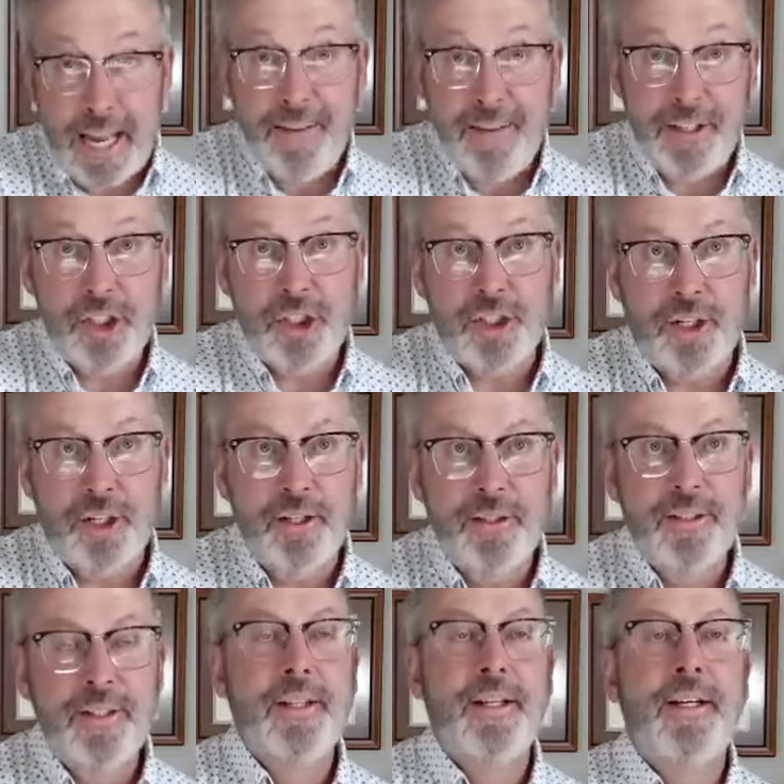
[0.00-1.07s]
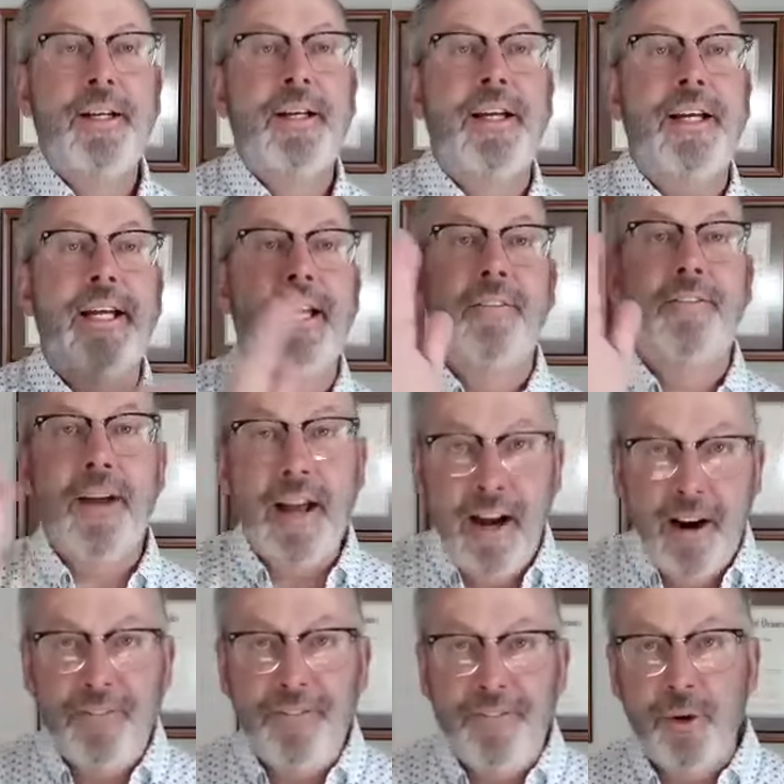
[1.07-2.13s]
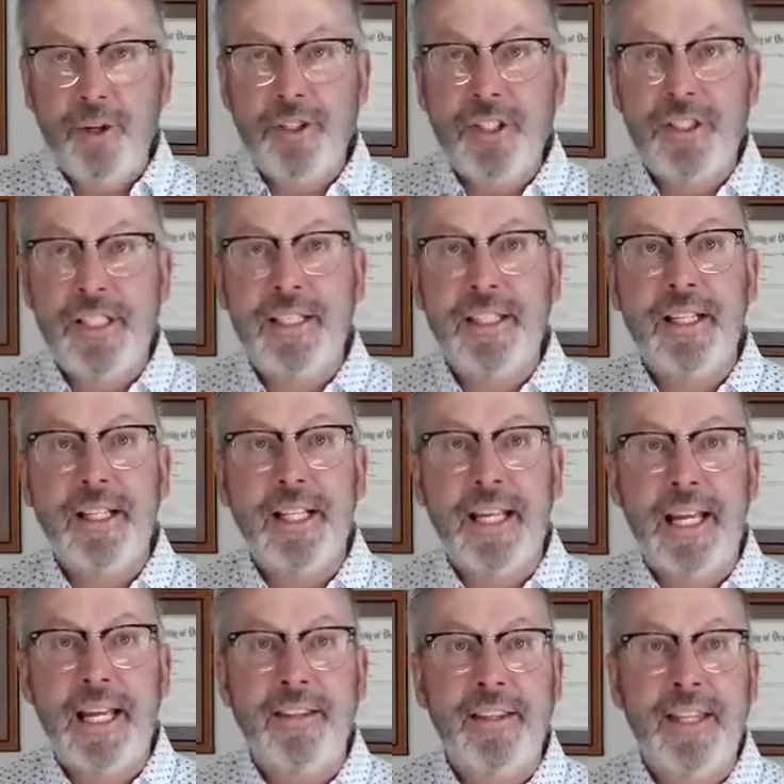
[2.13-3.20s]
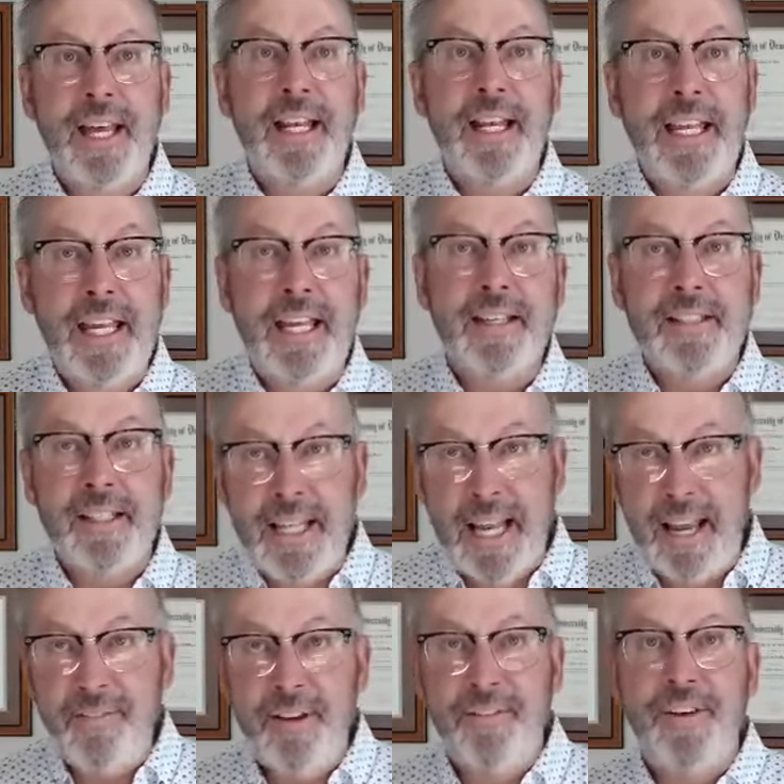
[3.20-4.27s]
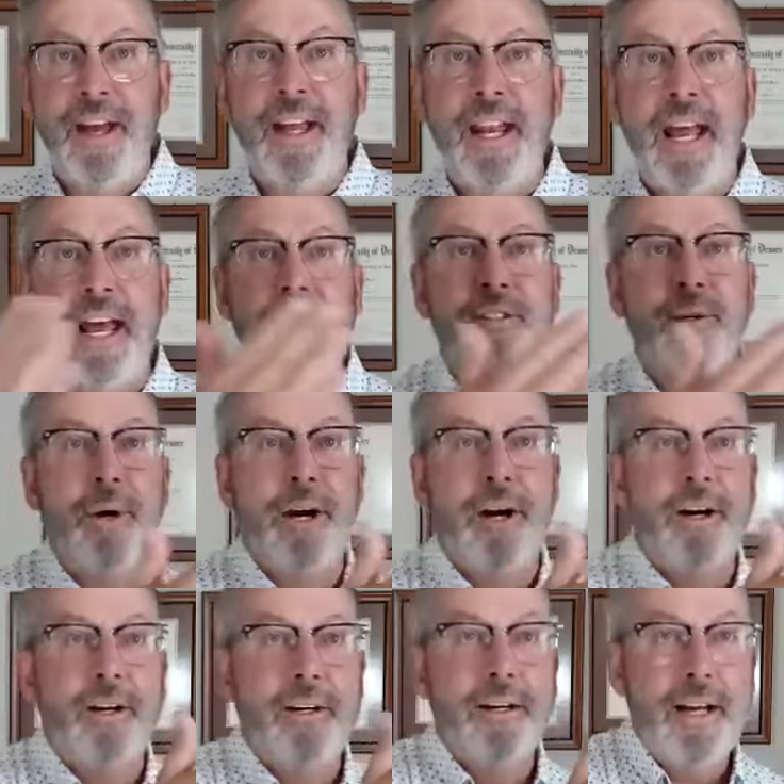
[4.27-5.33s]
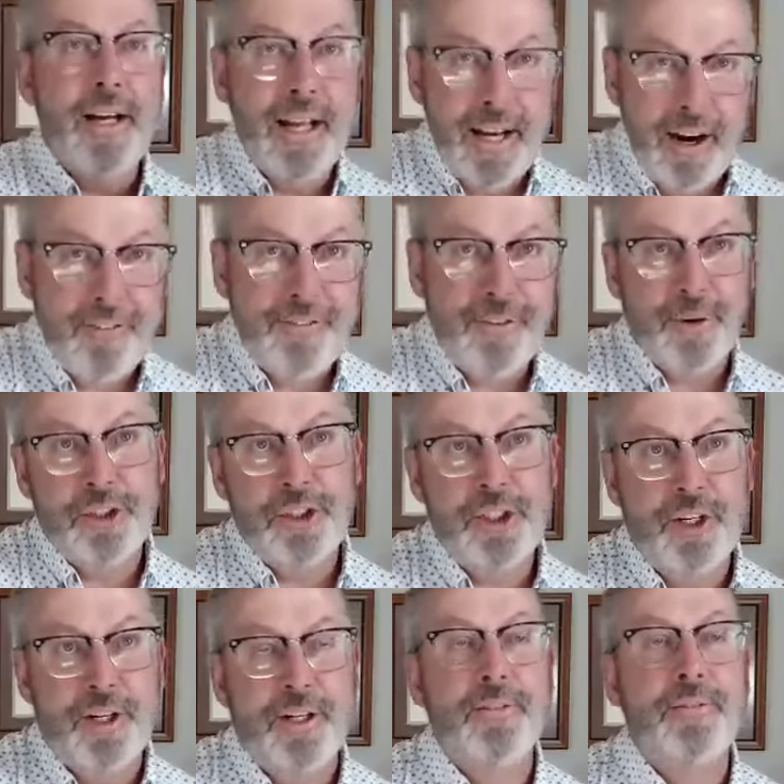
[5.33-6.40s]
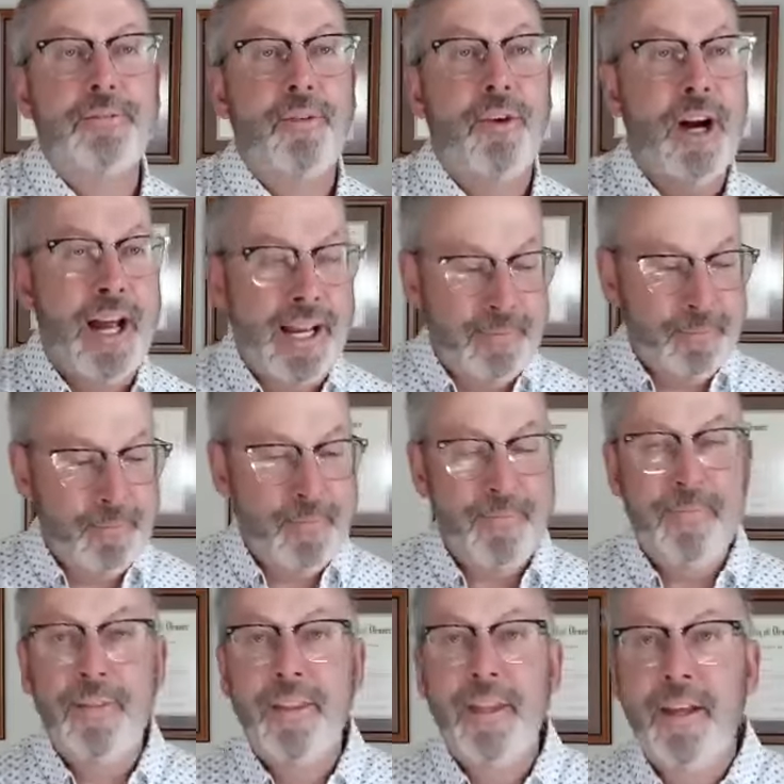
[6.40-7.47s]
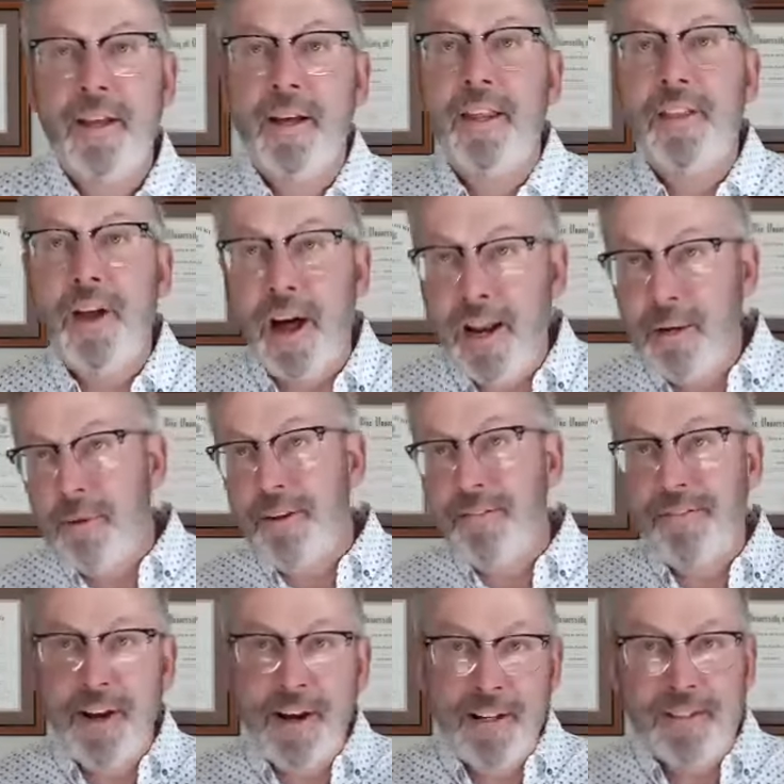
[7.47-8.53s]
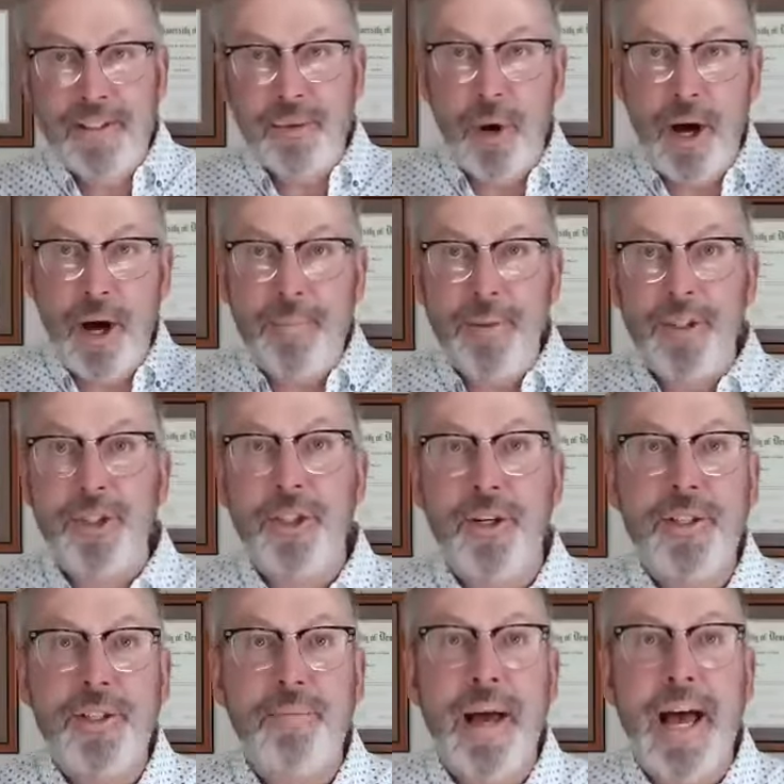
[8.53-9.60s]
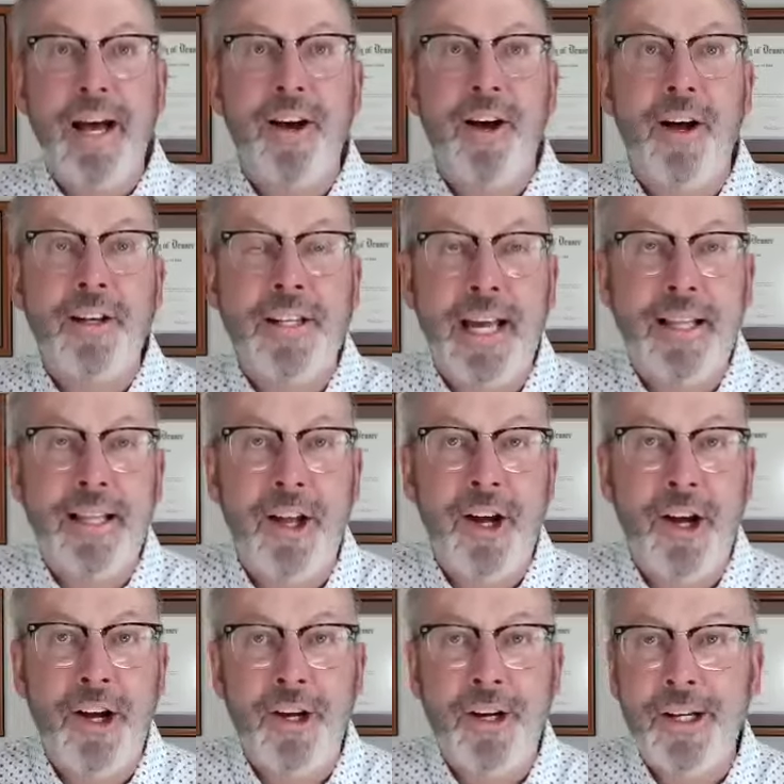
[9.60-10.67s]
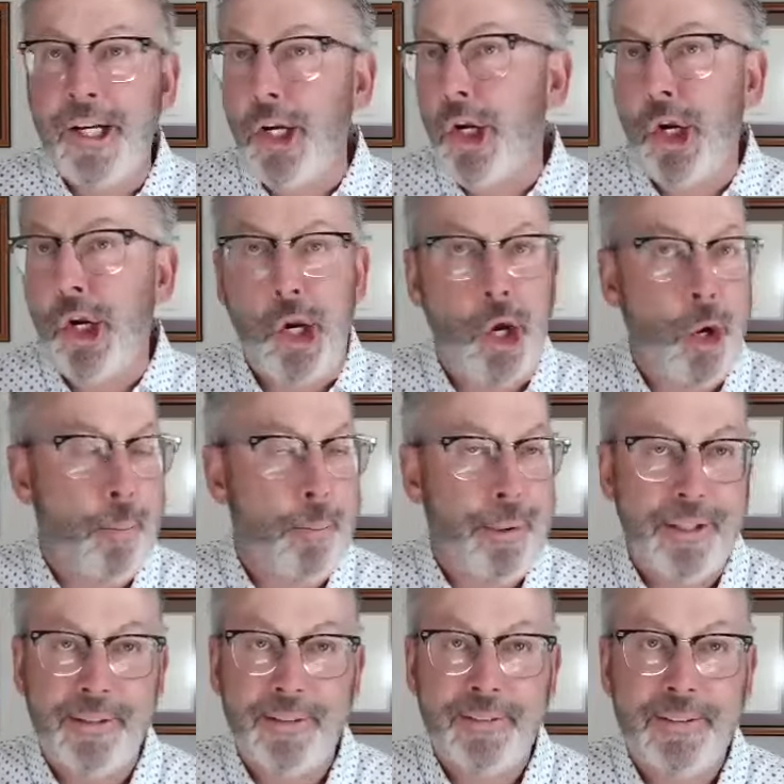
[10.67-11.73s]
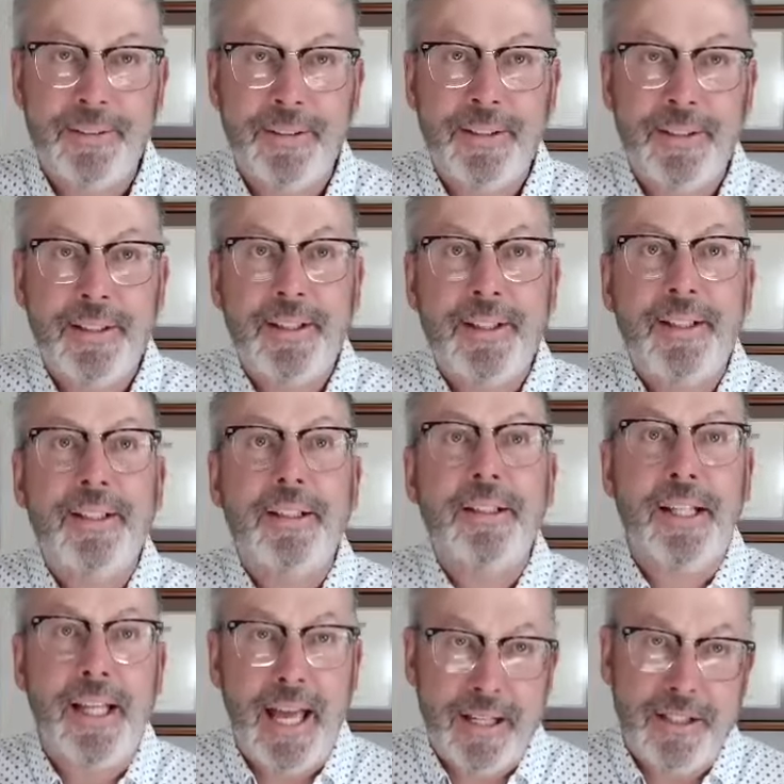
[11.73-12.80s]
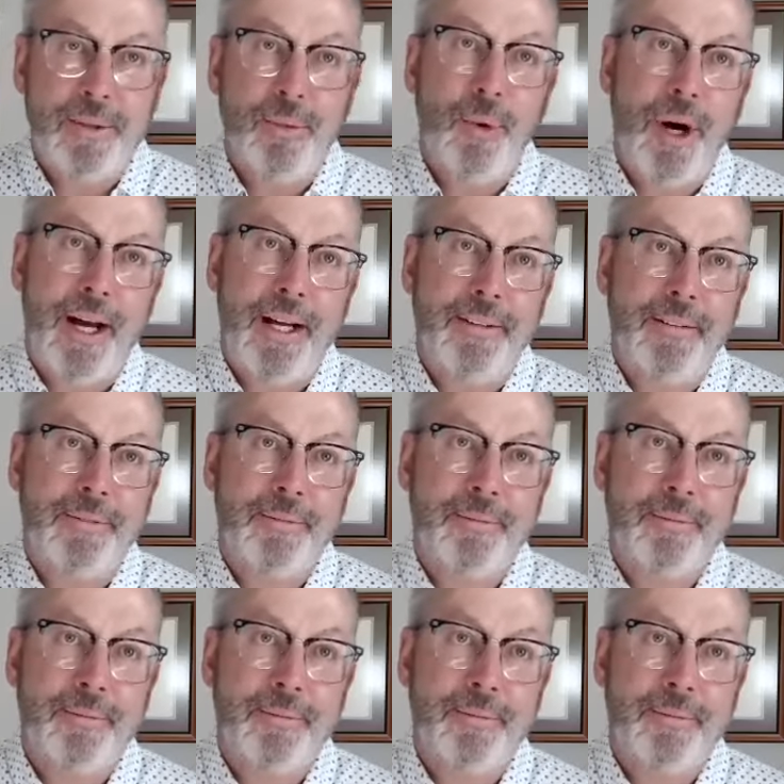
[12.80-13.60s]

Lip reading: a Navy shirt. If Air Force is in the lead, then he, as a Navy fan, has to wear an Air Force shirt, right? Thought it'd be fun swapping shirts back all day long. Nope. Guess what?